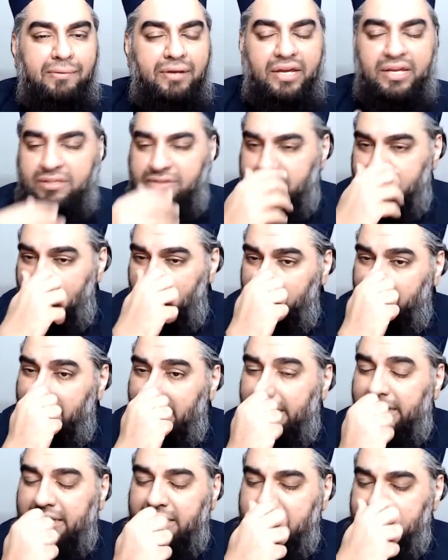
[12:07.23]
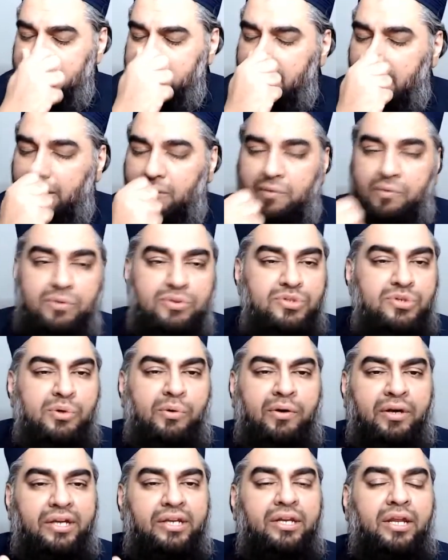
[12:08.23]
And Tawbah is
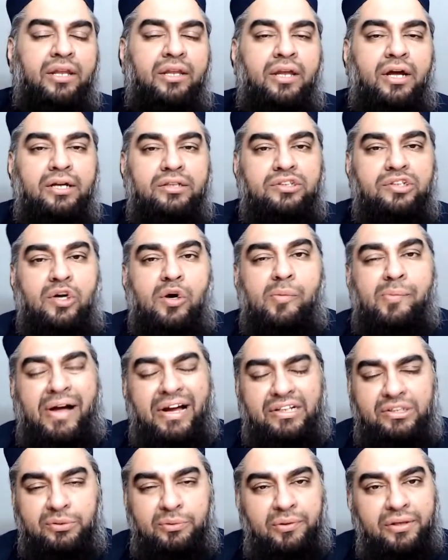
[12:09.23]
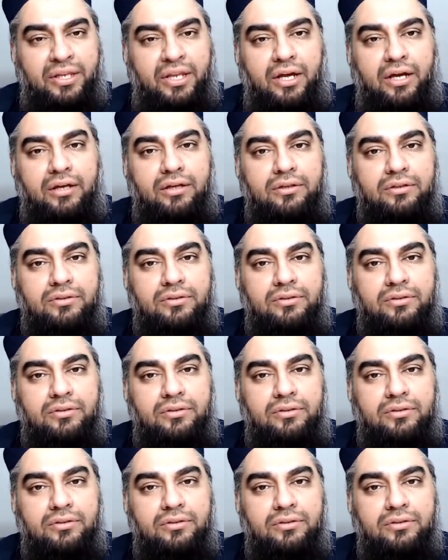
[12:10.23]
ar-ruju' ila Allah, to go back to Allah.